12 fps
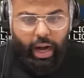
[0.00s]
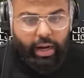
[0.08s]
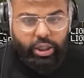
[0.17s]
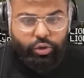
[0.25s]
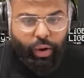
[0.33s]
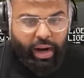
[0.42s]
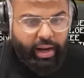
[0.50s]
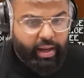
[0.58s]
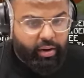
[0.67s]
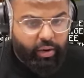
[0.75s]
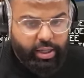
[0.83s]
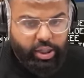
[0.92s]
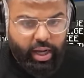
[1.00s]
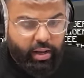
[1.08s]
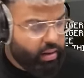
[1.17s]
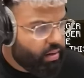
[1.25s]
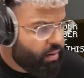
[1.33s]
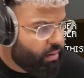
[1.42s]
I just right click it, right chat?
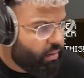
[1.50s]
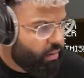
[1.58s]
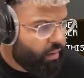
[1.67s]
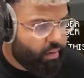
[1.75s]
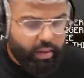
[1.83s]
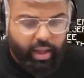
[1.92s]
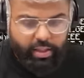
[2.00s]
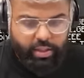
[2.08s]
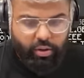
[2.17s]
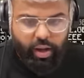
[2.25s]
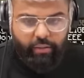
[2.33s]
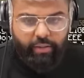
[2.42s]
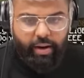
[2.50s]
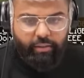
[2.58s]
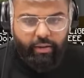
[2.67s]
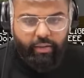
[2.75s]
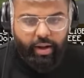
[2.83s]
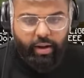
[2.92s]
Yes, okay, fine,
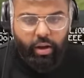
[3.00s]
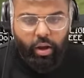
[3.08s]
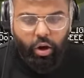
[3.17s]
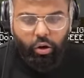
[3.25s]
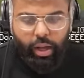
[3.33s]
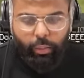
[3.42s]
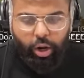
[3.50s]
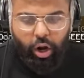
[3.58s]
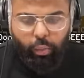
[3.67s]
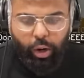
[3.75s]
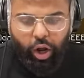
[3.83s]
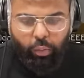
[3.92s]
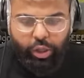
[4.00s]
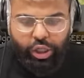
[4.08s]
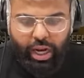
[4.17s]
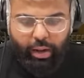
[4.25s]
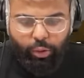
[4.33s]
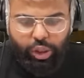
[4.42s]
fine, fine. Okay, we're good, we're good, we're
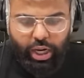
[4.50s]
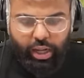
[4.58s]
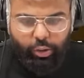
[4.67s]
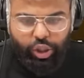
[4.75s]
chilling, we're chilling, we're